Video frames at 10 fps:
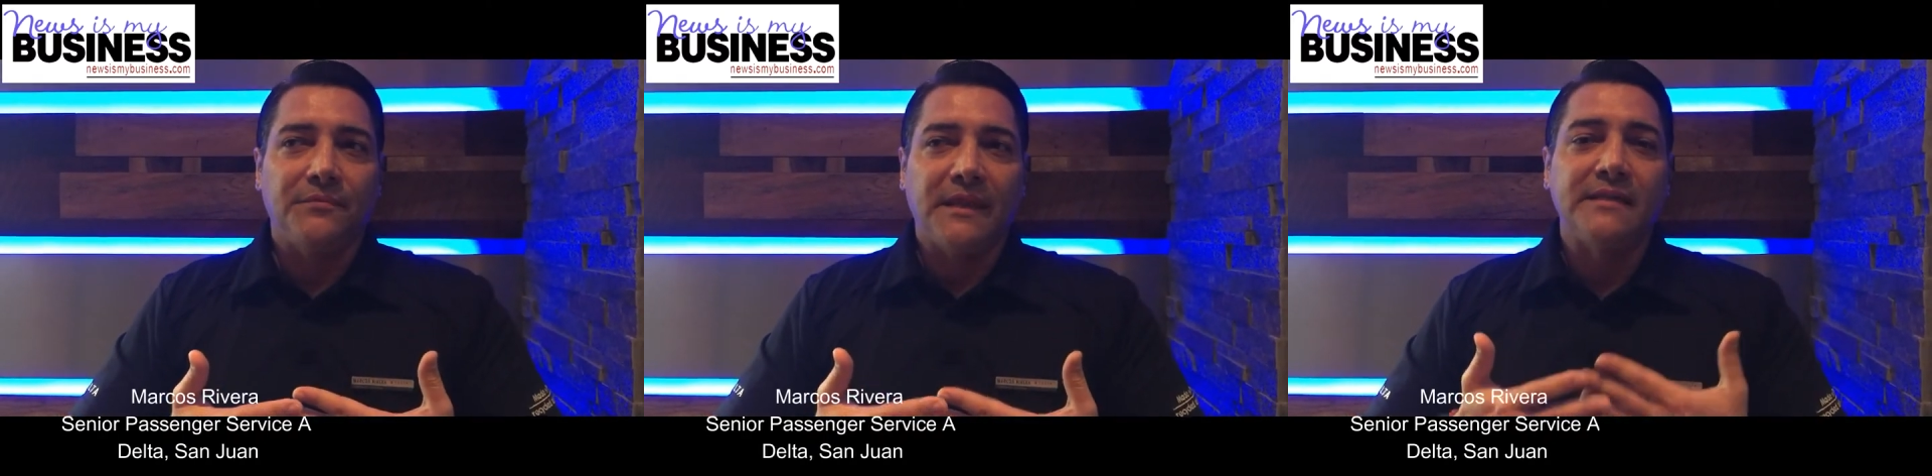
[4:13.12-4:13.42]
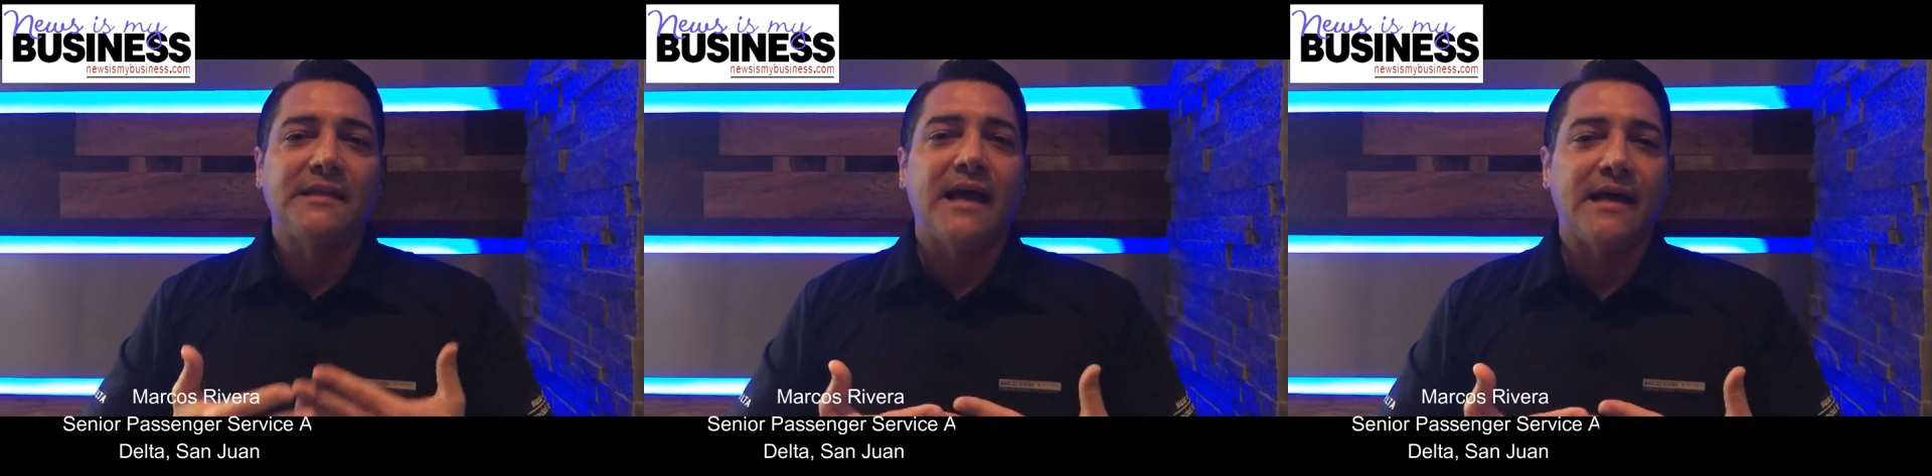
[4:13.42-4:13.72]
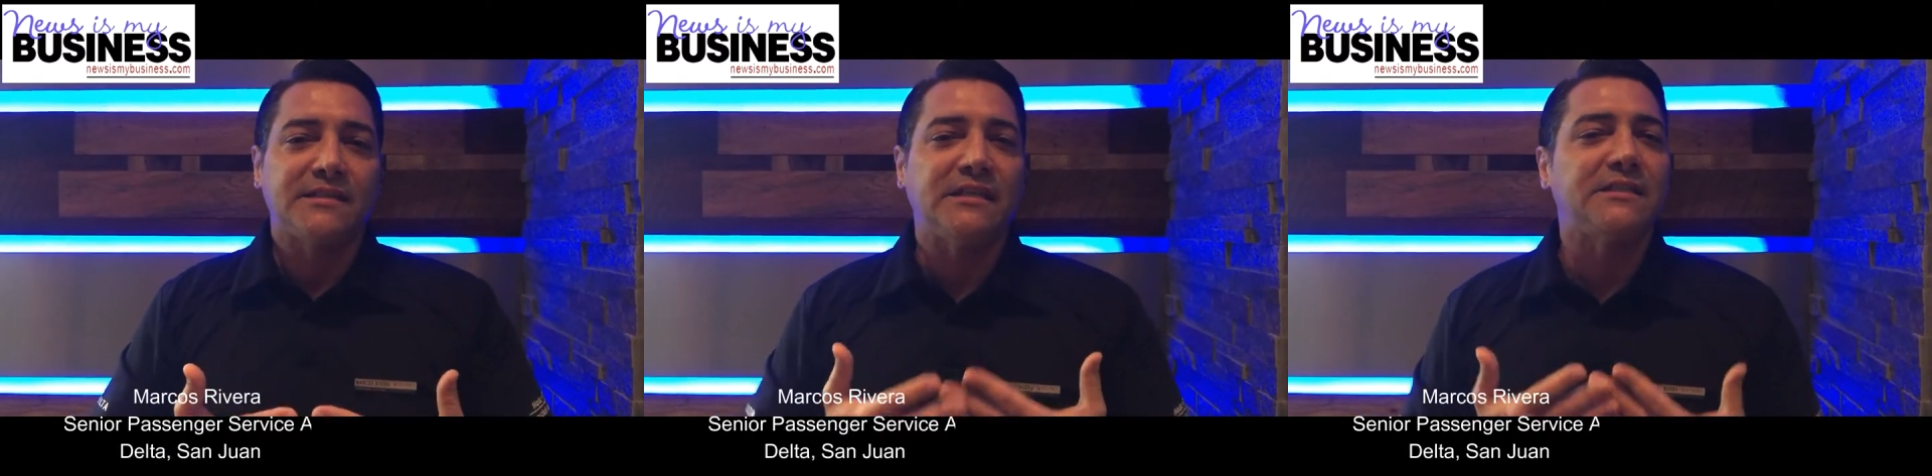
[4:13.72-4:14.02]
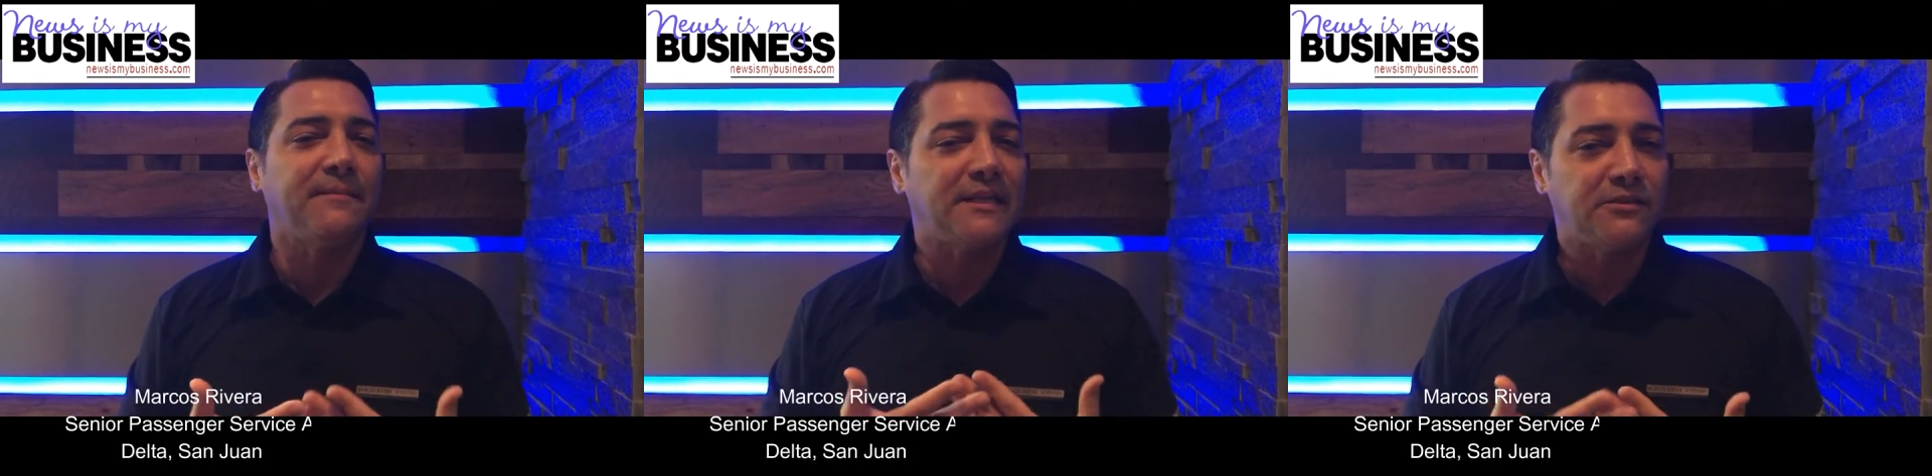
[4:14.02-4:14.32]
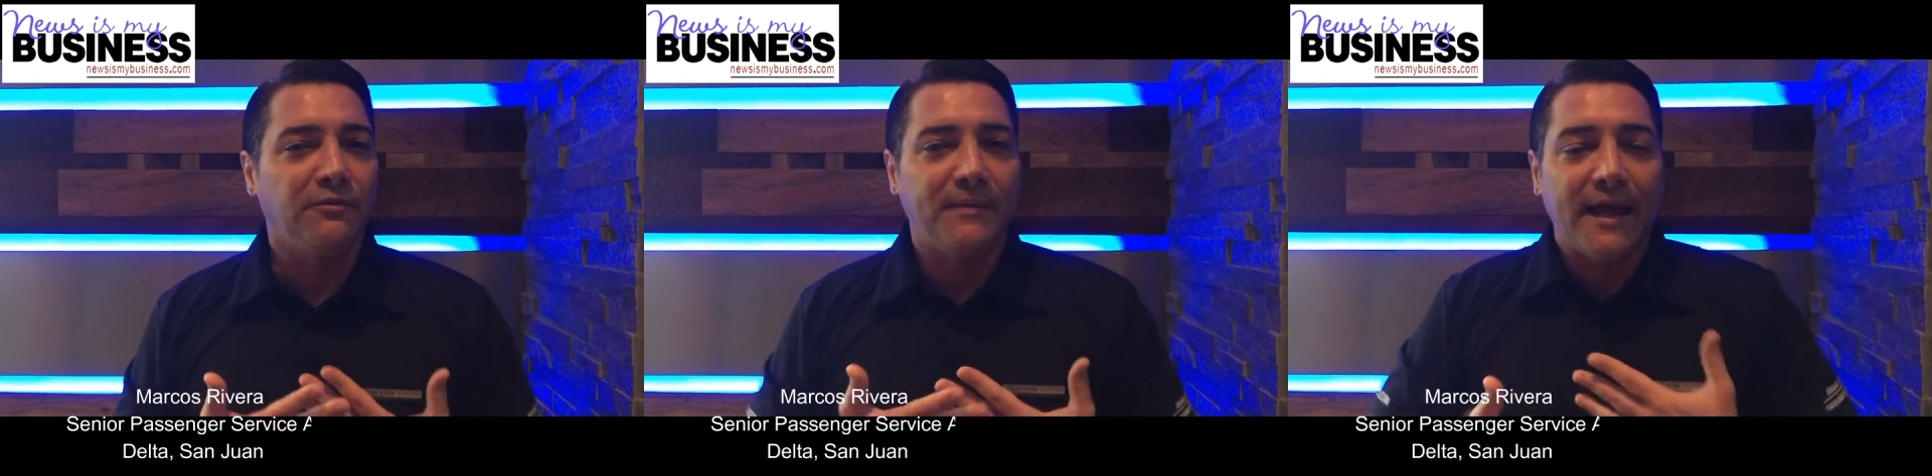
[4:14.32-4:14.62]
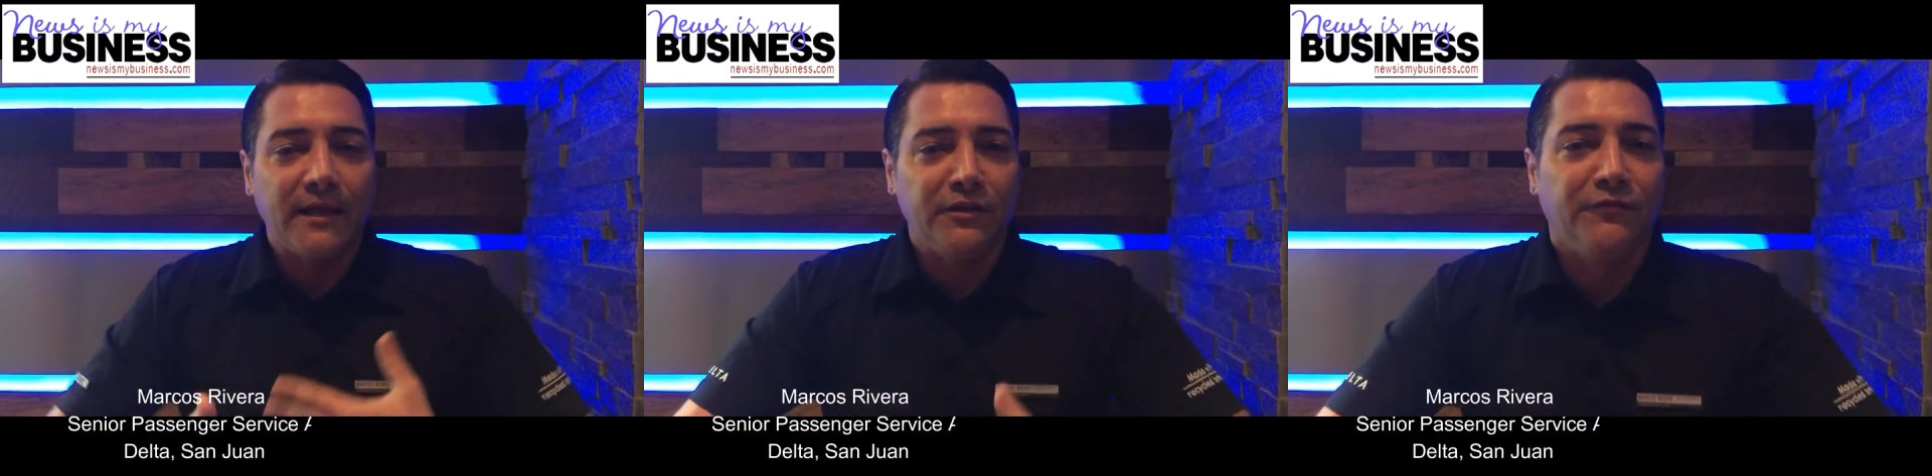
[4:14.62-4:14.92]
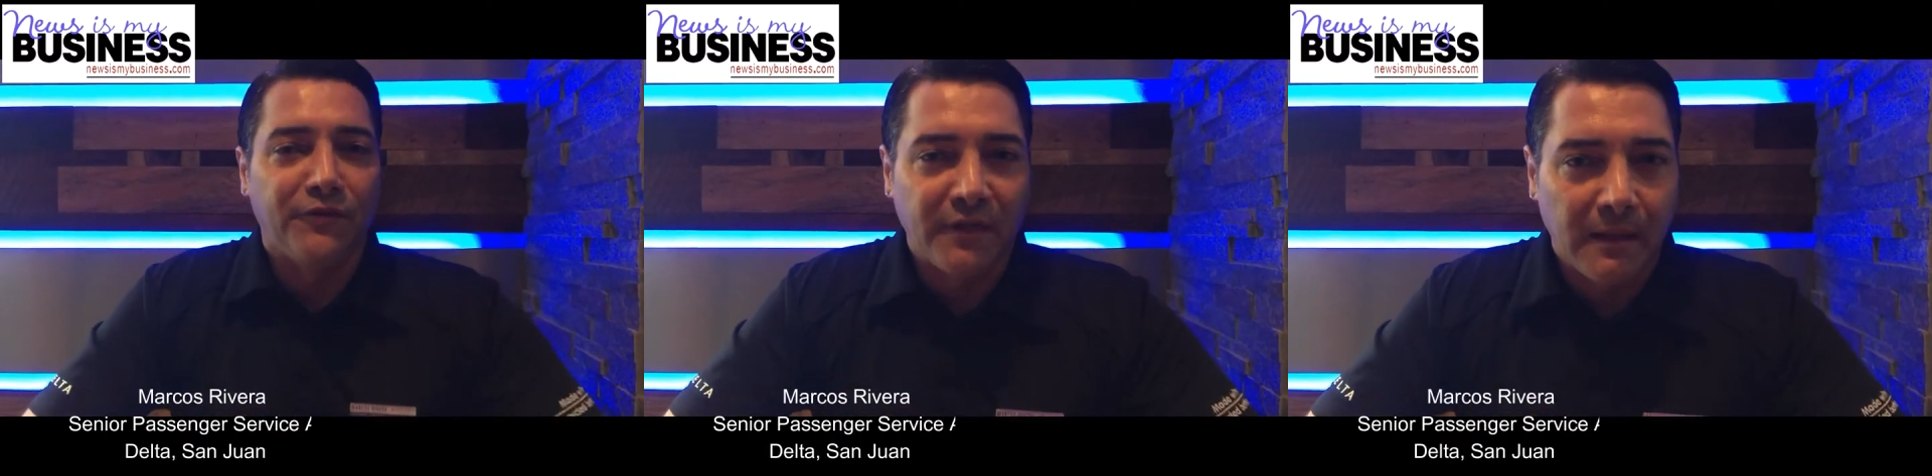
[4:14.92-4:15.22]
things that had sentimental value
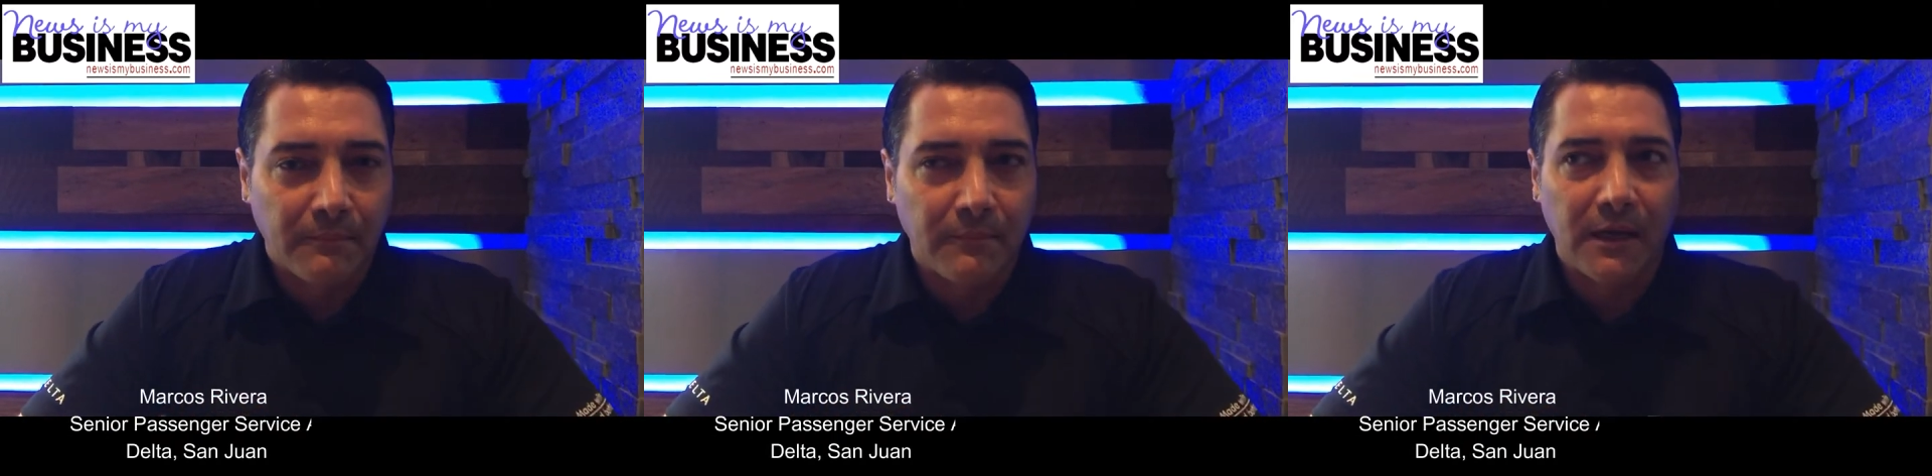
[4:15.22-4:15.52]
for them,